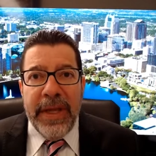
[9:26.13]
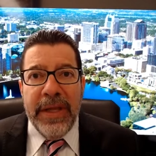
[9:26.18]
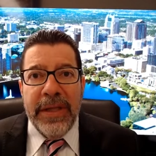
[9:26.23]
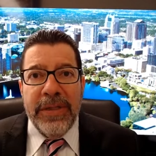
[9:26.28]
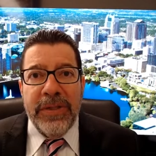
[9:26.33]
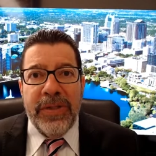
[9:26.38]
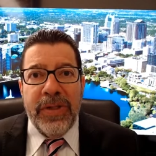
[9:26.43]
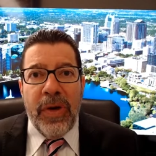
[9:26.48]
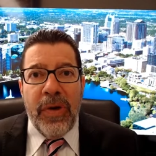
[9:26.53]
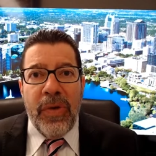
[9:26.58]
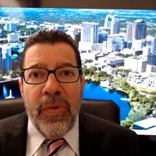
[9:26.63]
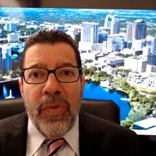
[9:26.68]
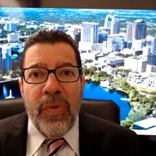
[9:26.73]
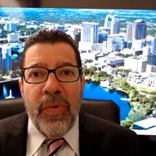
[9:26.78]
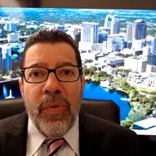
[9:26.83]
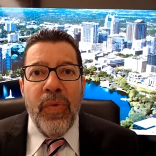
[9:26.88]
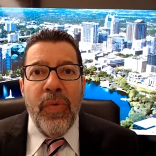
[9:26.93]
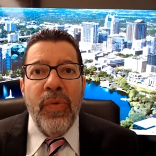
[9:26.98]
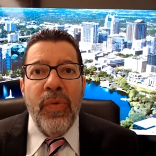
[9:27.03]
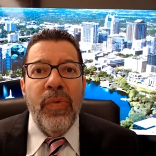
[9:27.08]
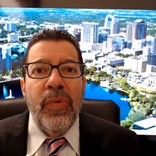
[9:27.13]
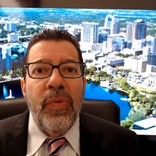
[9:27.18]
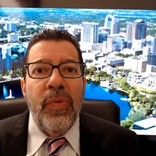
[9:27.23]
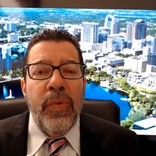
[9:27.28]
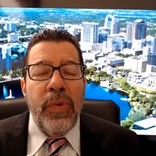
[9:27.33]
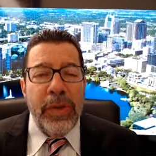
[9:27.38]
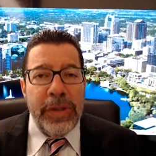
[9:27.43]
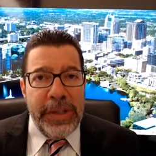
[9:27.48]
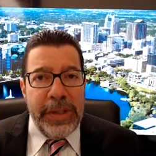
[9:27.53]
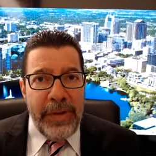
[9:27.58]
So
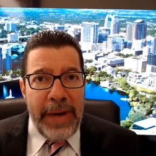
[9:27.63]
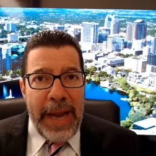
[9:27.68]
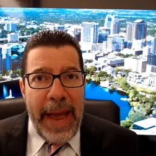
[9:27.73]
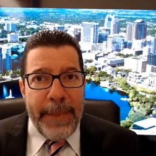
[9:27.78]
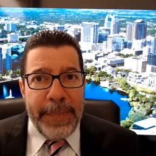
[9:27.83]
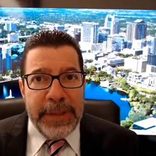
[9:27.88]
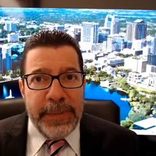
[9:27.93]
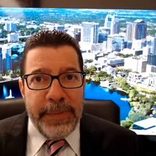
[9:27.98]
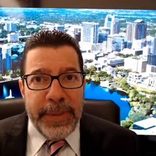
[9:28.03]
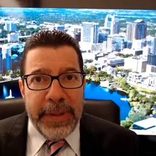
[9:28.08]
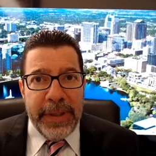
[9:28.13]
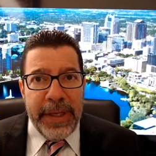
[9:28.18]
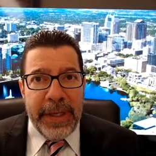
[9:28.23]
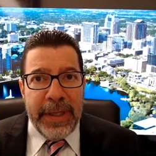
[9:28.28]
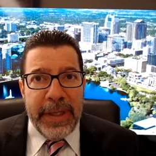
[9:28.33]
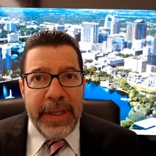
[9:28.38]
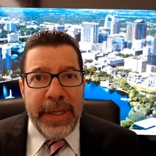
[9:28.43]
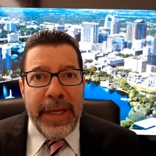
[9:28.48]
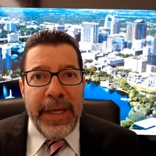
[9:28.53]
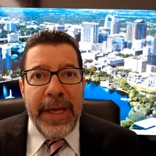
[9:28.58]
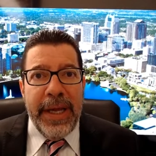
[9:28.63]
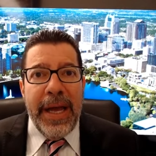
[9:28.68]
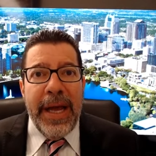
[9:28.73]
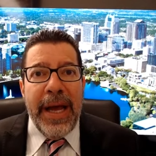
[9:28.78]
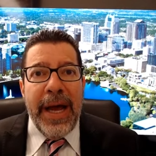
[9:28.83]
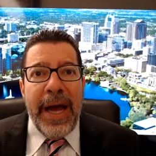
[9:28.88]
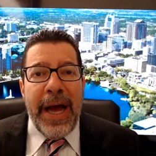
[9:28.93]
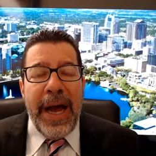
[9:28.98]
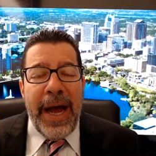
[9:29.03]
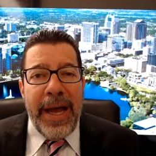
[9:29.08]
we'll see what happens politically.
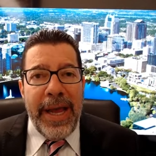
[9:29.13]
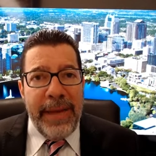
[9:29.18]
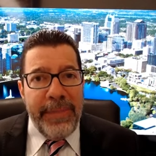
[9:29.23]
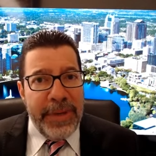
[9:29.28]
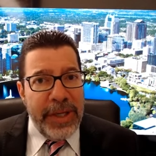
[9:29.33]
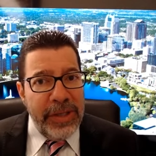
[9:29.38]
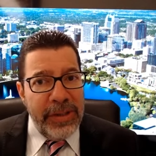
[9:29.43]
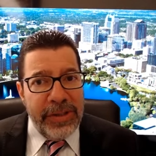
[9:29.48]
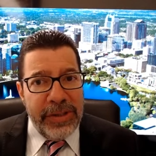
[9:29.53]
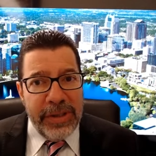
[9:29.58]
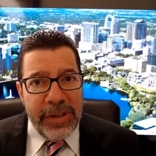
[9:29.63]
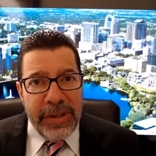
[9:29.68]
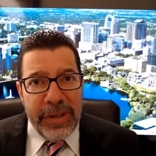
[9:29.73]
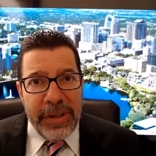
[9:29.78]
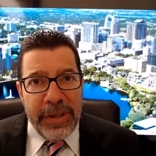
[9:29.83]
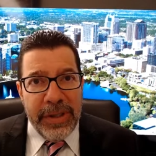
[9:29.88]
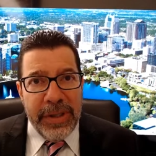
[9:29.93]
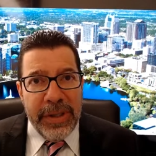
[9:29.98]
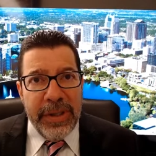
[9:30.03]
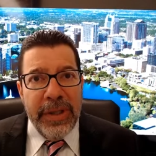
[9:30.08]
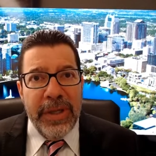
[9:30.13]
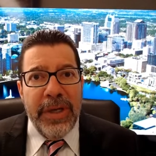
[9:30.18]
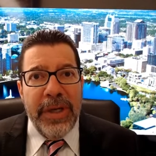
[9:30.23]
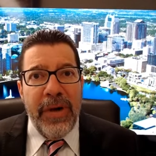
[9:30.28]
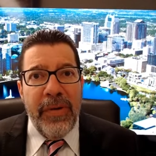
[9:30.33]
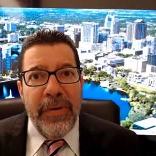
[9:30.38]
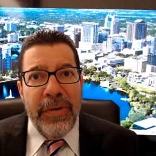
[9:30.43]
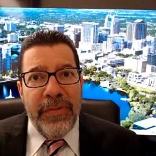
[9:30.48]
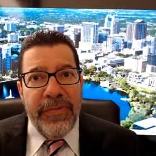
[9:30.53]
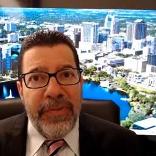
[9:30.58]
I am concerned
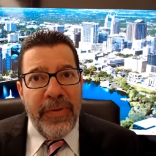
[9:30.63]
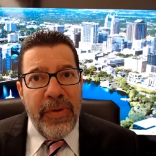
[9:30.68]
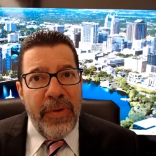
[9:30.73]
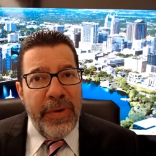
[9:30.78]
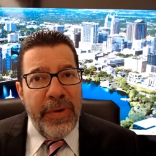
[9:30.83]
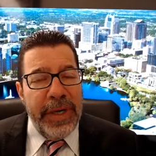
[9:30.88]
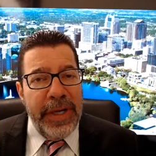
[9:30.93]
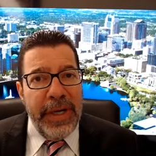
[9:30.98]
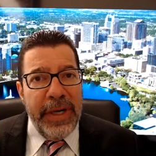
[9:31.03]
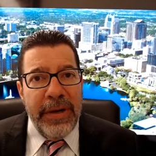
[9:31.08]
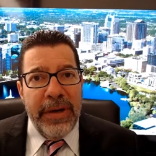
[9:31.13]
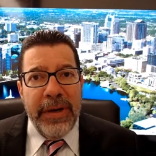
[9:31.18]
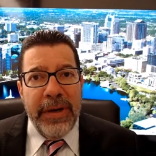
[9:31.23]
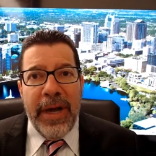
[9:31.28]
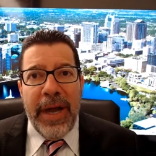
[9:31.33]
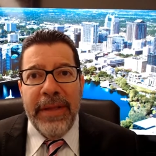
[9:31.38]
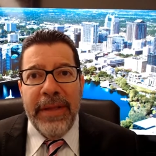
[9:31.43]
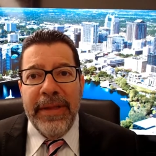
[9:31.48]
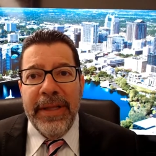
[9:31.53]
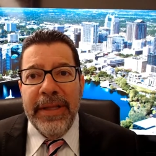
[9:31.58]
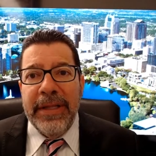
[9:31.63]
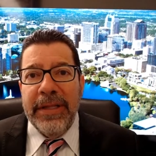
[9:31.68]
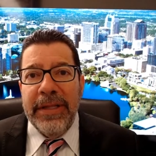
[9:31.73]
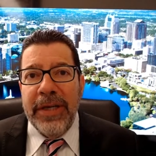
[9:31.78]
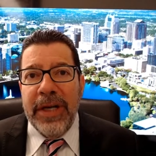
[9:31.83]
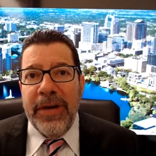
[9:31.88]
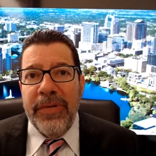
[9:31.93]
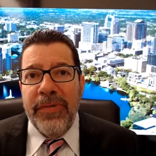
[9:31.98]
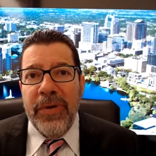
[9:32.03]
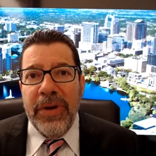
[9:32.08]
going forward here. I think that the
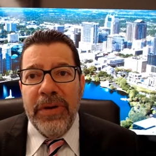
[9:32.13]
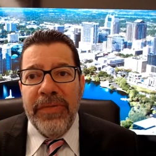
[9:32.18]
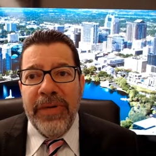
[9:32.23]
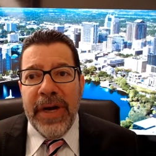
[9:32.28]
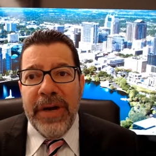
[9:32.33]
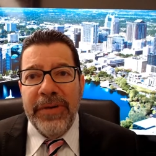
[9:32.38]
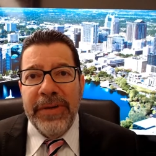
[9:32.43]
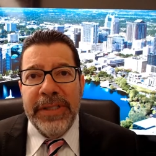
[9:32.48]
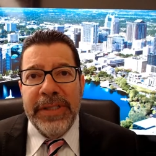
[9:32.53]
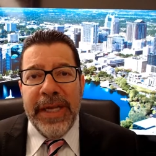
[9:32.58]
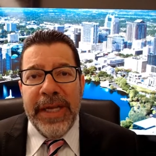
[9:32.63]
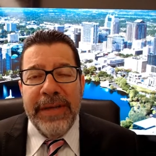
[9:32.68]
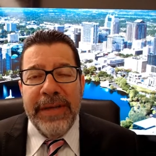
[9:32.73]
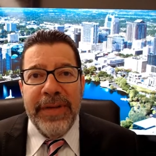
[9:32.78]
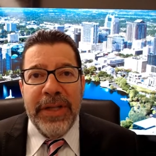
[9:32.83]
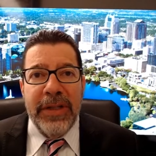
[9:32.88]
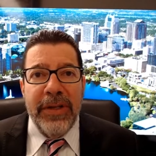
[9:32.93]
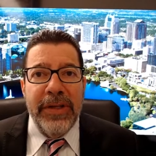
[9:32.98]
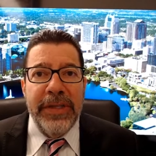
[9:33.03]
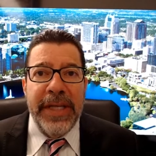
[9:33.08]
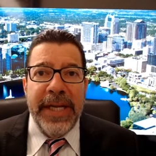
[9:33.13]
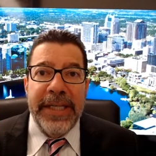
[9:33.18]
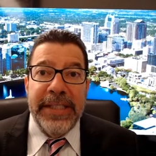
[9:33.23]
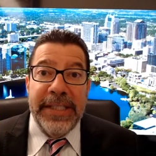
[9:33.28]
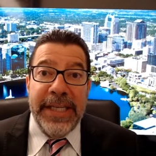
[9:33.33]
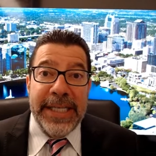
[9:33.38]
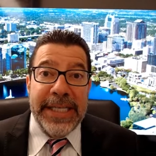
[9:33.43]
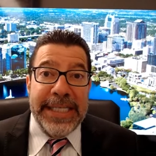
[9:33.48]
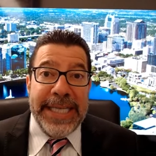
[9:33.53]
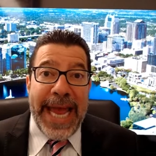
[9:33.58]
coronavirus thing, if it looks like it's
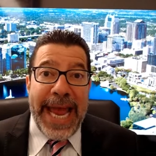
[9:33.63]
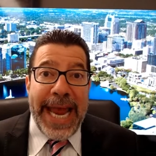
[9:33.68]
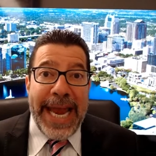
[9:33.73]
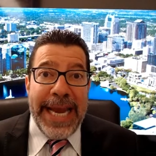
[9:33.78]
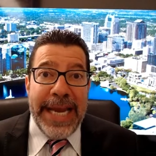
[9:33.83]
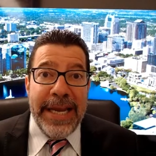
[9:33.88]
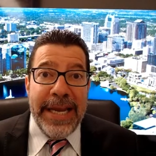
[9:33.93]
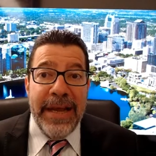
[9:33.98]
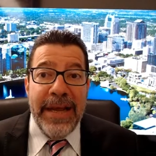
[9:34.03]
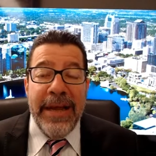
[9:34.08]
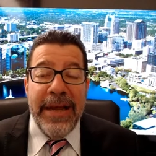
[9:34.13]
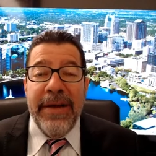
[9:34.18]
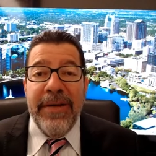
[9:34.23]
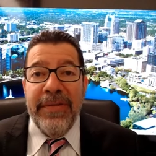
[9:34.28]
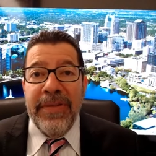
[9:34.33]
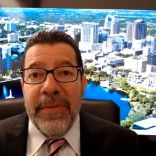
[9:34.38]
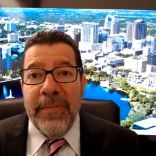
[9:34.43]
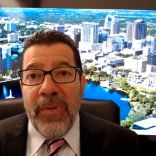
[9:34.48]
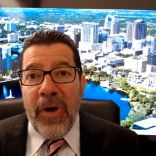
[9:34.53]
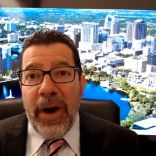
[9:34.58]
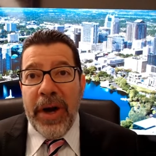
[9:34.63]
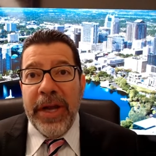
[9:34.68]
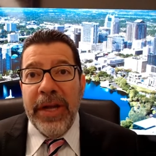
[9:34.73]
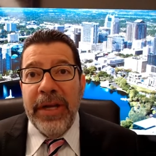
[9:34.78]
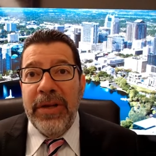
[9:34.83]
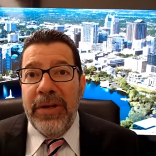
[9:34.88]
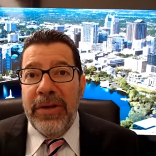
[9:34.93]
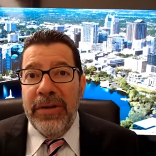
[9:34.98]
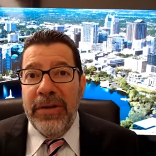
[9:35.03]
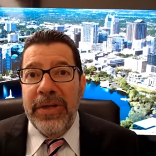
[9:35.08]
contained, the
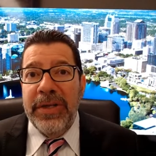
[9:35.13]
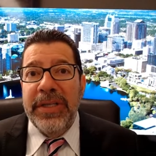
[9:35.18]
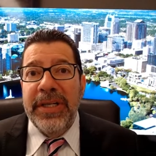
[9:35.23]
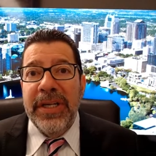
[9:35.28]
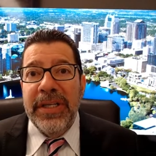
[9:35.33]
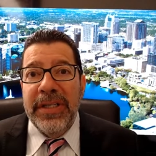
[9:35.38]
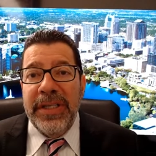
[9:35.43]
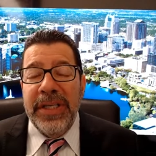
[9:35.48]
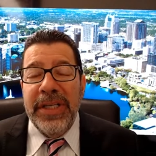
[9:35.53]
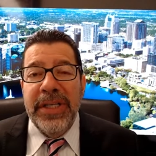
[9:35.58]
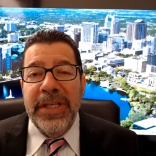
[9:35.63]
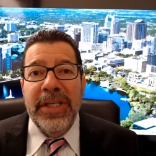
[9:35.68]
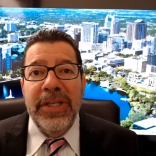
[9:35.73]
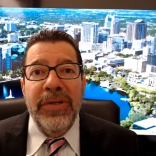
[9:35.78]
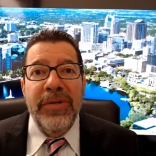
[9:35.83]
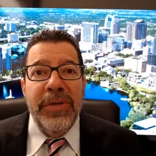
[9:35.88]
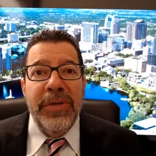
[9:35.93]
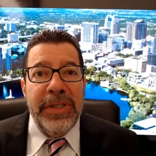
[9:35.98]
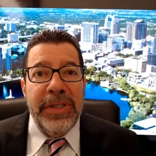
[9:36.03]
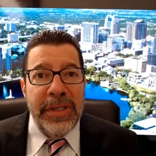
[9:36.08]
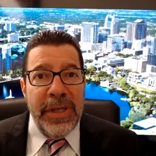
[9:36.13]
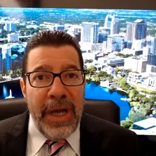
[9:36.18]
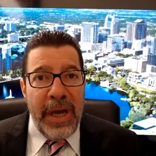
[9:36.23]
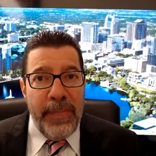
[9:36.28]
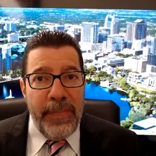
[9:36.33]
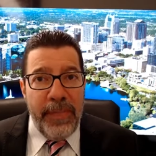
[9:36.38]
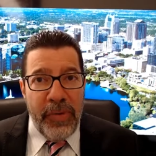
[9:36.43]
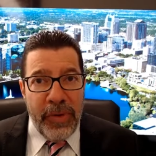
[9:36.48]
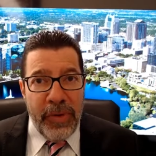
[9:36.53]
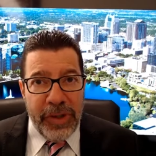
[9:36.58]
market could continue its
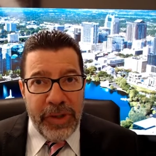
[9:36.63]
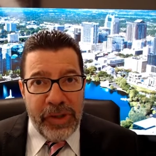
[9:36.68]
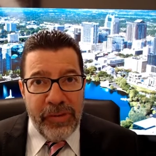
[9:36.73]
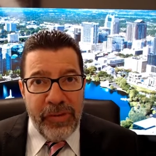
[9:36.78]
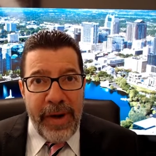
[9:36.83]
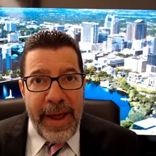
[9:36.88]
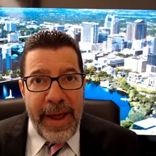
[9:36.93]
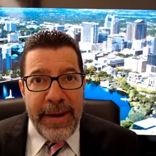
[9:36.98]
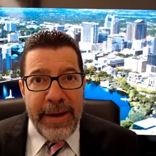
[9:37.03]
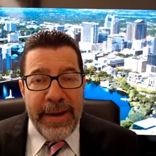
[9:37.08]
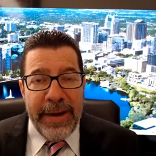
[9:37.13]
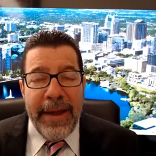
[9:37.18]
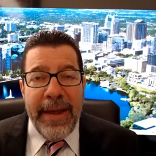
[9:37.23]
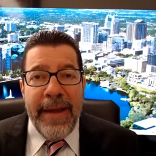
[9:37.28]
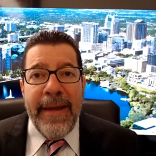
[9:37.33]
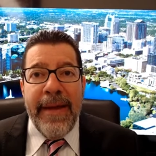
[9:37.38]
upward trend.